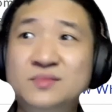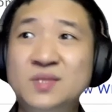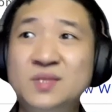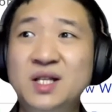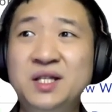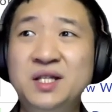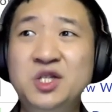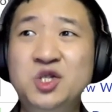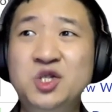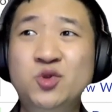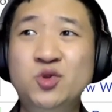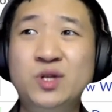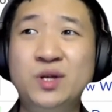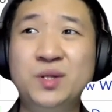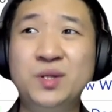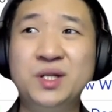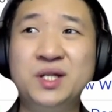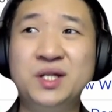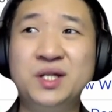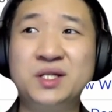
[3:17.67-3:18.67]
since
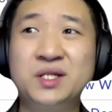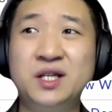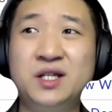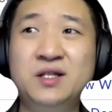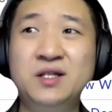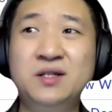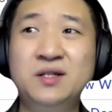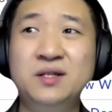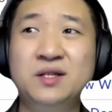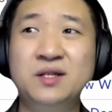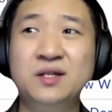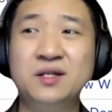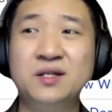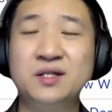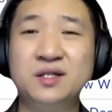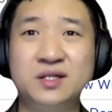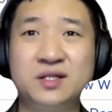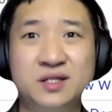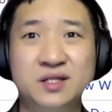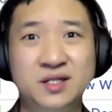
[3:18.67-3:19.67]
2016,
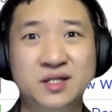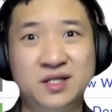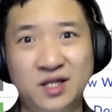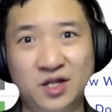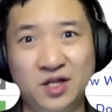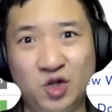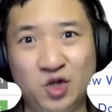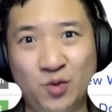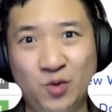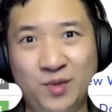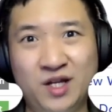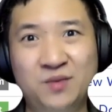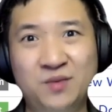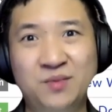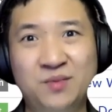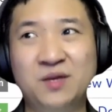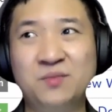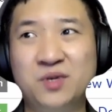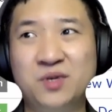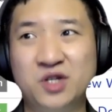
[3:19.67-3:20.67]
the domain name
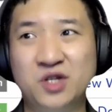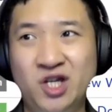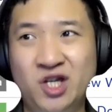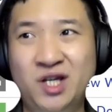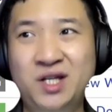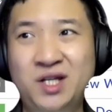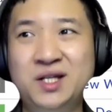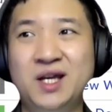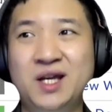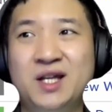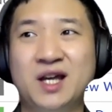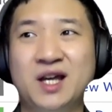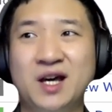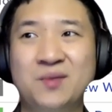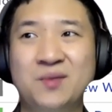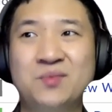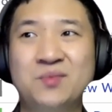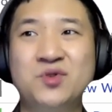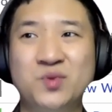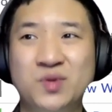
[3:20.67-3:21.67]
being purchased and
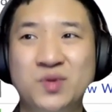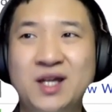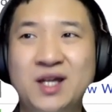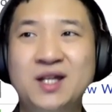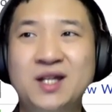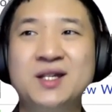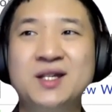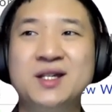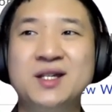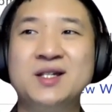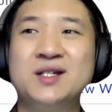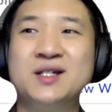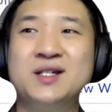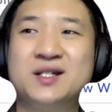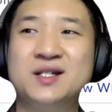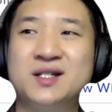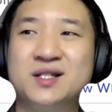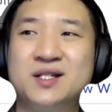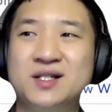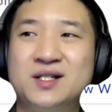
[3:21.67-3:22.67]
up to date.
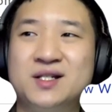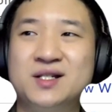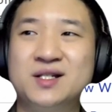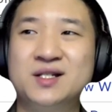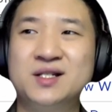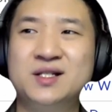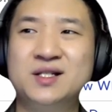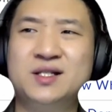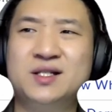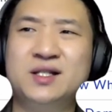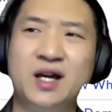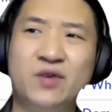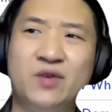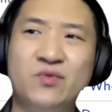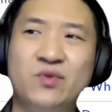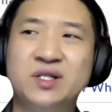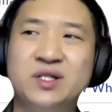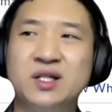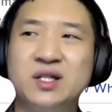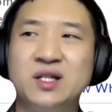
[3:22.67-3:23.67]
Yeah,
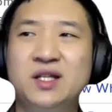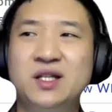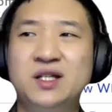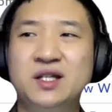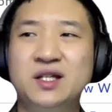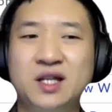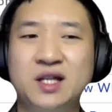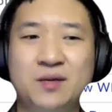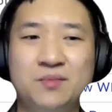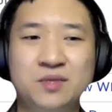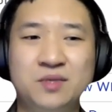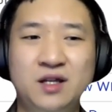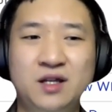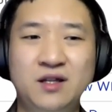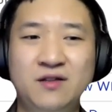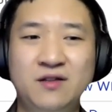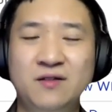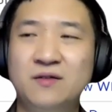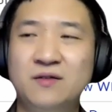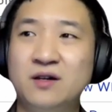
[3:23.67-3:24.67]
recently just
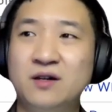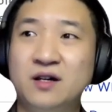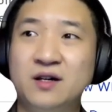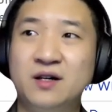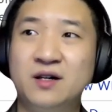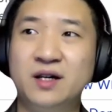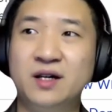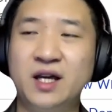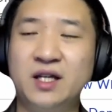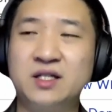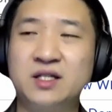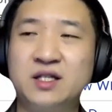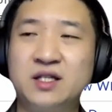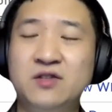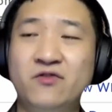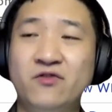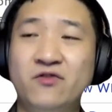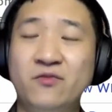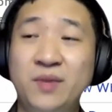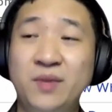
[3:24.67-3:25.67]
update 18th
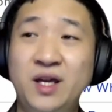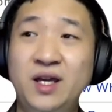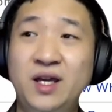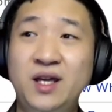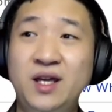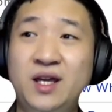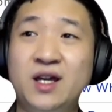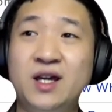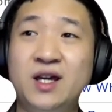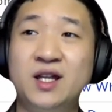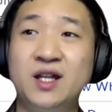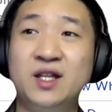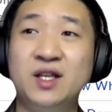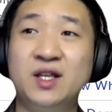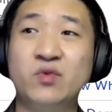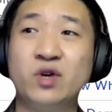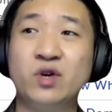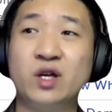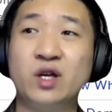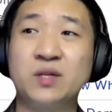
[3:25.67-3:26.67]
of May, and
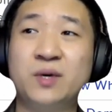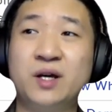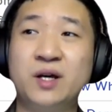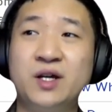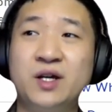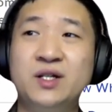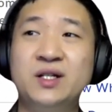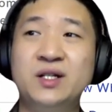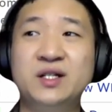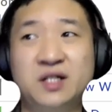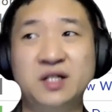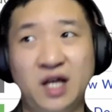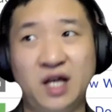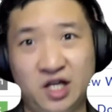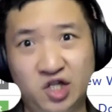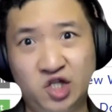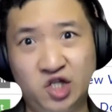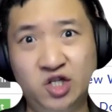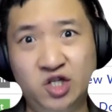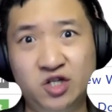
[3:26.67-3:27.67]
it will expire
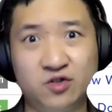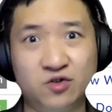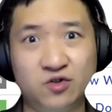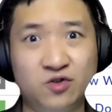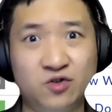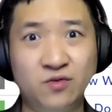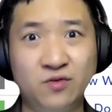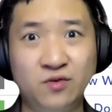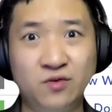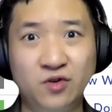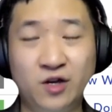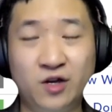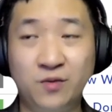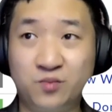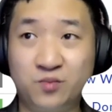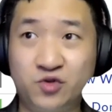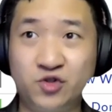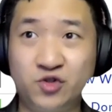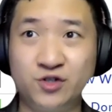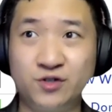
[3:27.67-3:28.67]
next year,
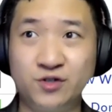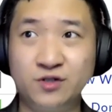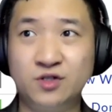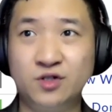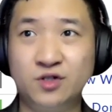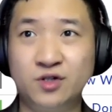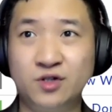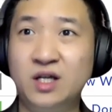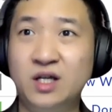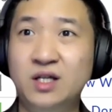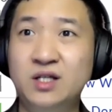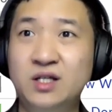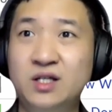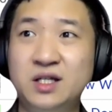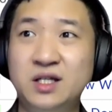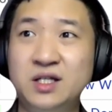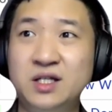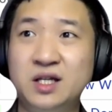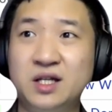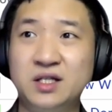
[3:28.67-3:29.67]
April. Okay,
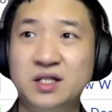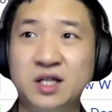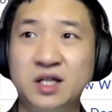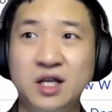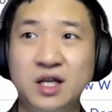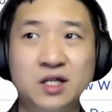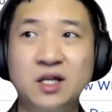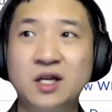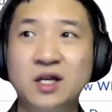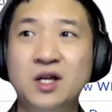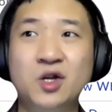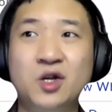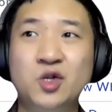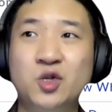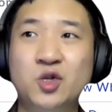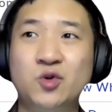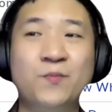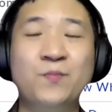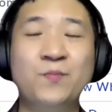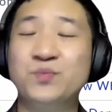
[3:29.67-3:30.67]
these are the dates.
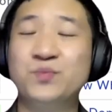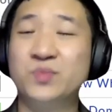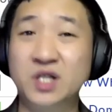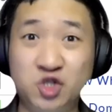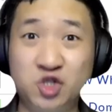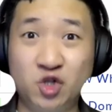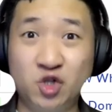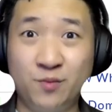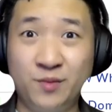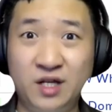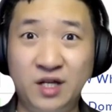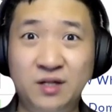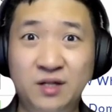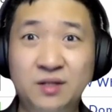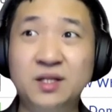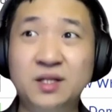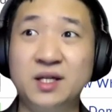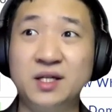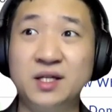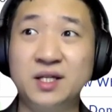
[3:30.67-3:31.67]
So this domain
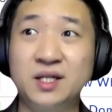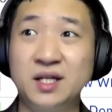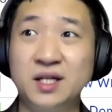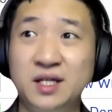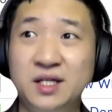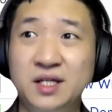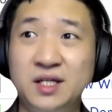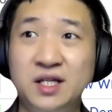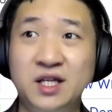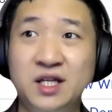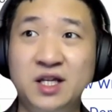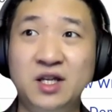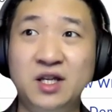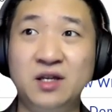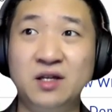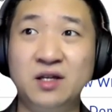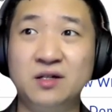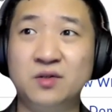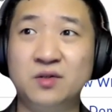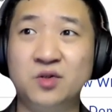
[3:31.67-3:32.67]
name is
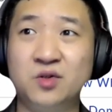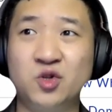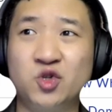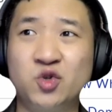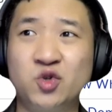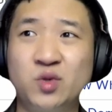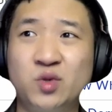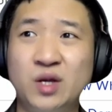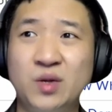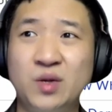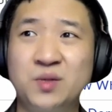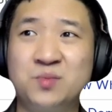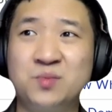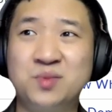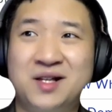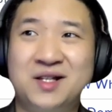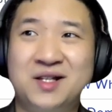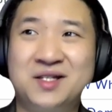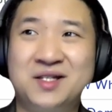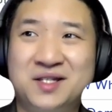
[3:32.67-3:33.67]
easily 2000
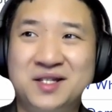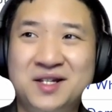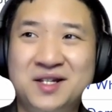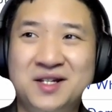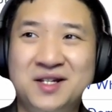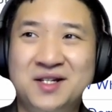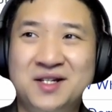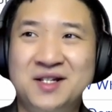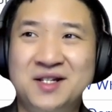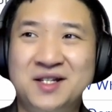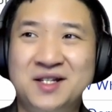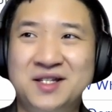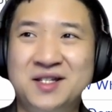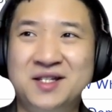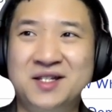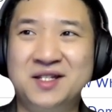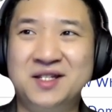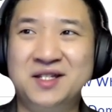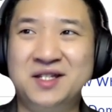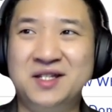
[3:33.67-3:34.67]
plus
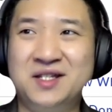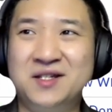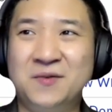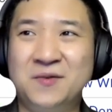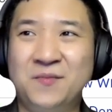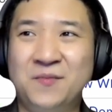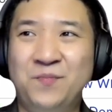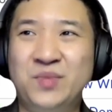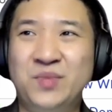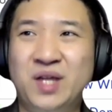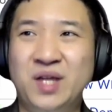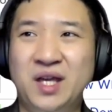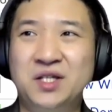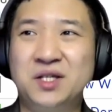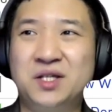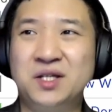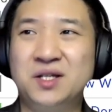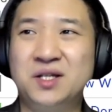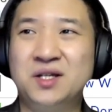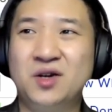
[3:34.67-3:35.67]

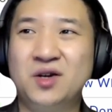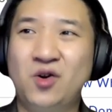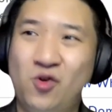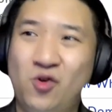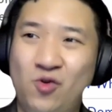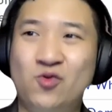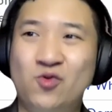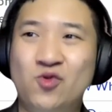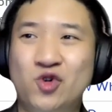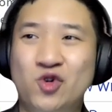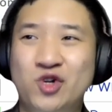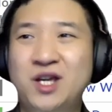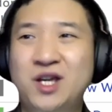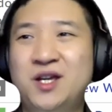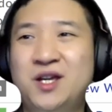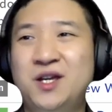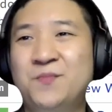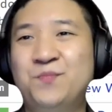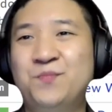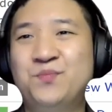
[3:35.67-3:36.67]
days old.
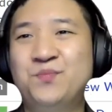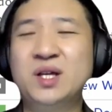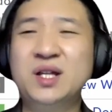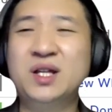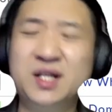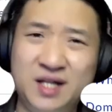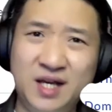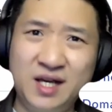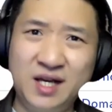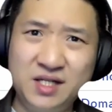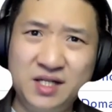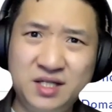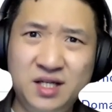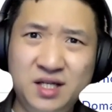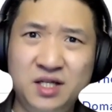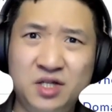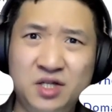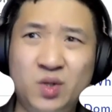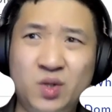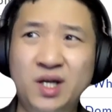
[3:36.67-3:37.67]
Okay, then the next thing
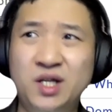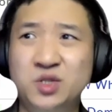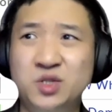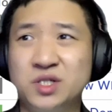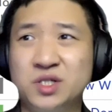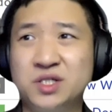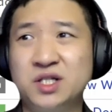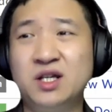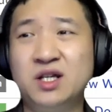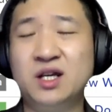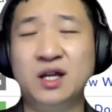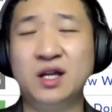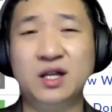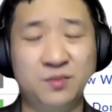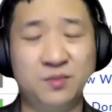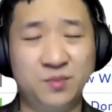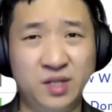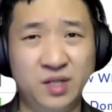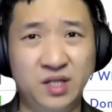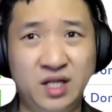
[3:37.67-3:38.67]
is quite interesting and
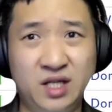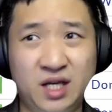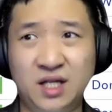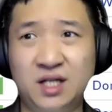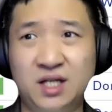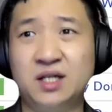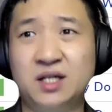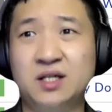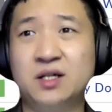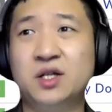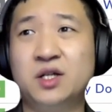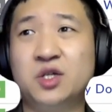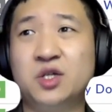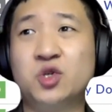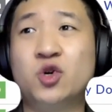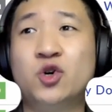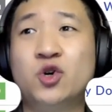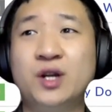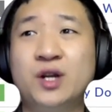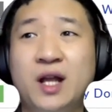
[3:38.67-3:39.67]
a bit technical. It's
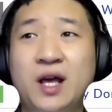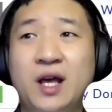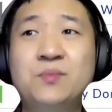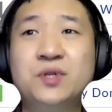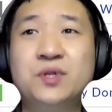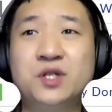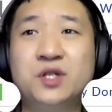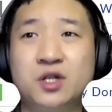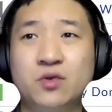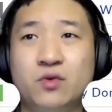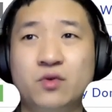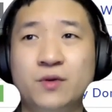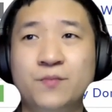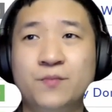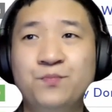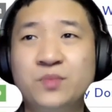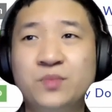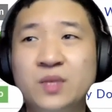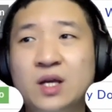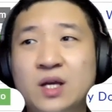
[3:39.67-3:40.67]
called nameserver.
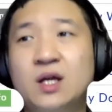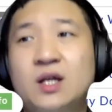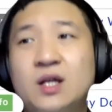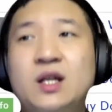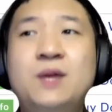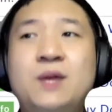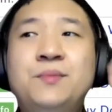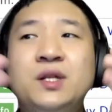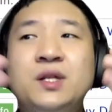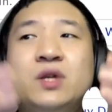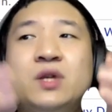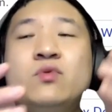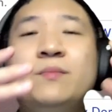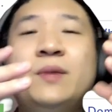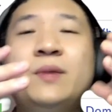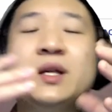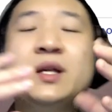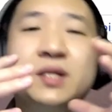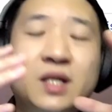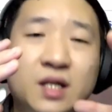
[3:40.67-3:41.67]
Nameserver
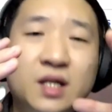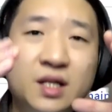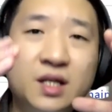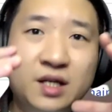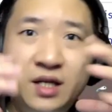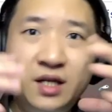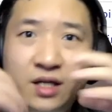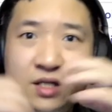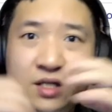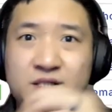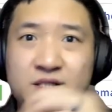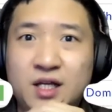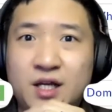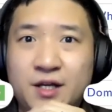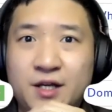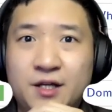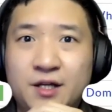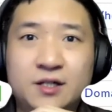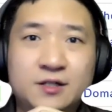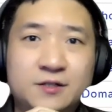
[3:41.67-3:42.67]
basically is
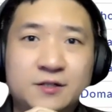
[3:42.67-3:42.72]
like